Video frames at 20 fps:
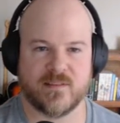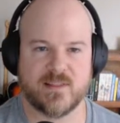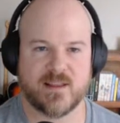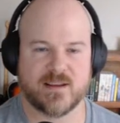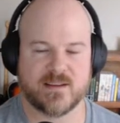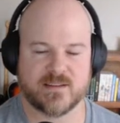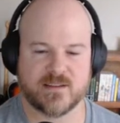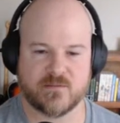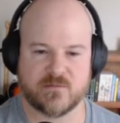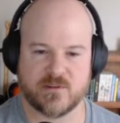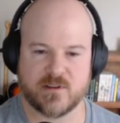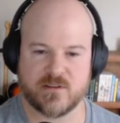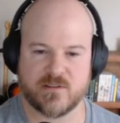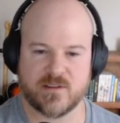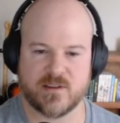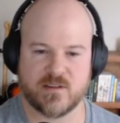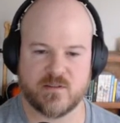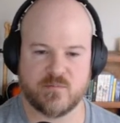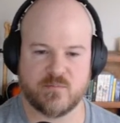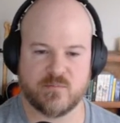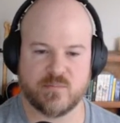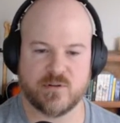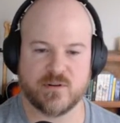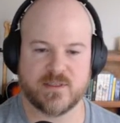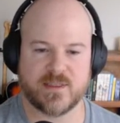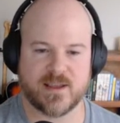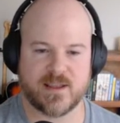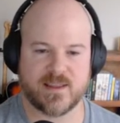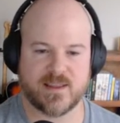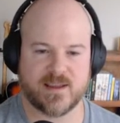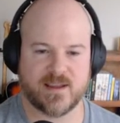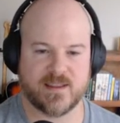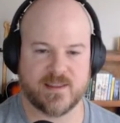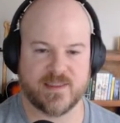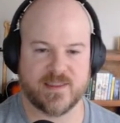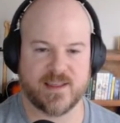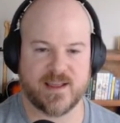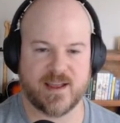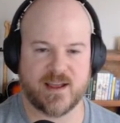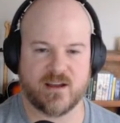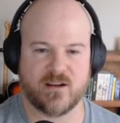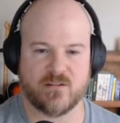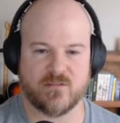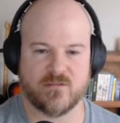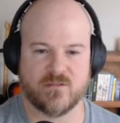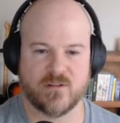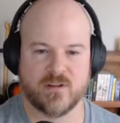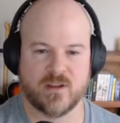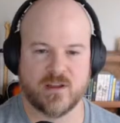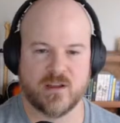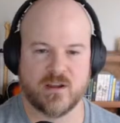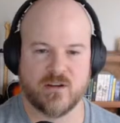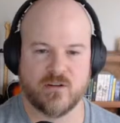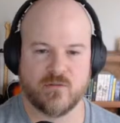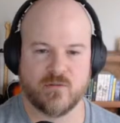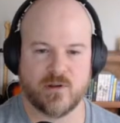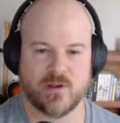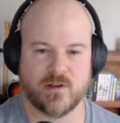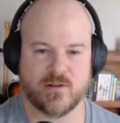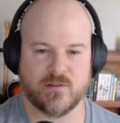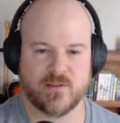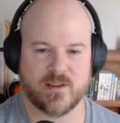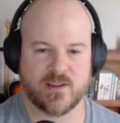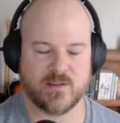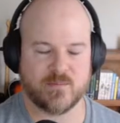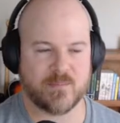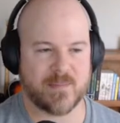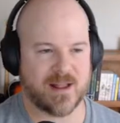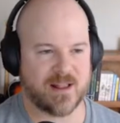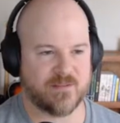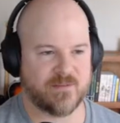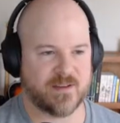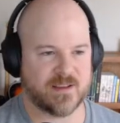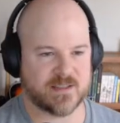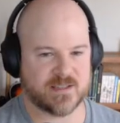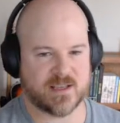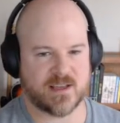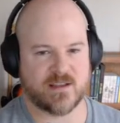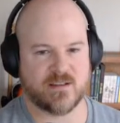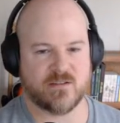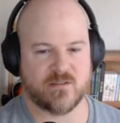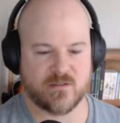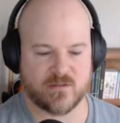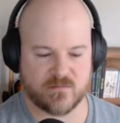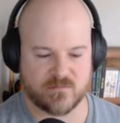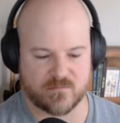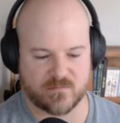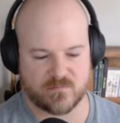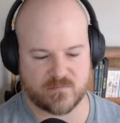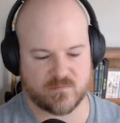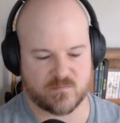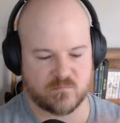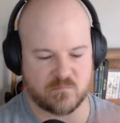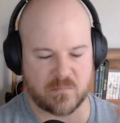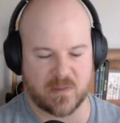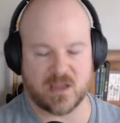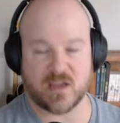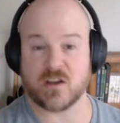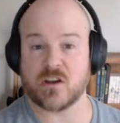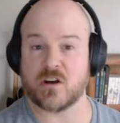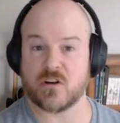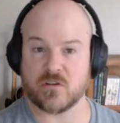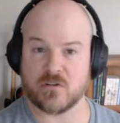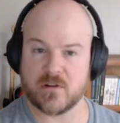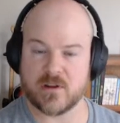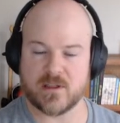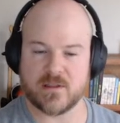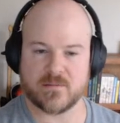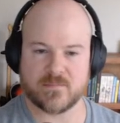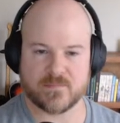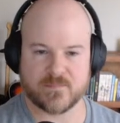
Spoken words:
like I said, we don't need to put that down now. We don't need to manifest that or make it concrete.